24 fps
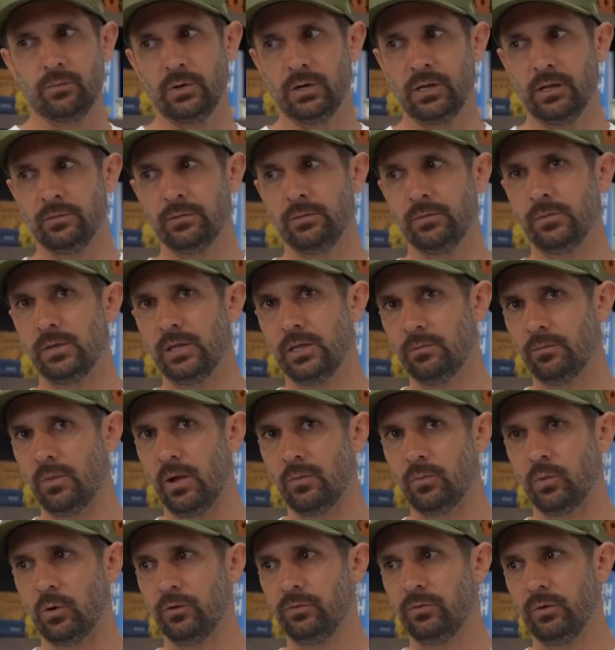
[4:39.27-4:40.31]
putting them in my
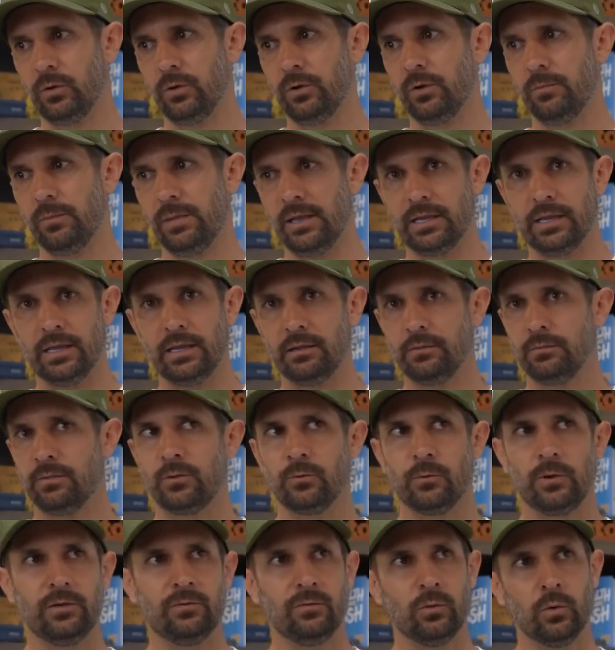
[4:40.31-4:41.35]
portfolio, making
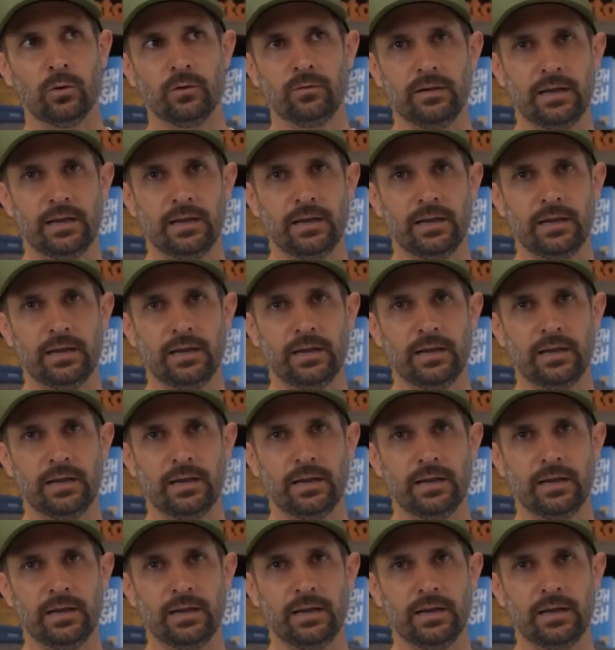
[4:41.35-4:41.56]
$3,000,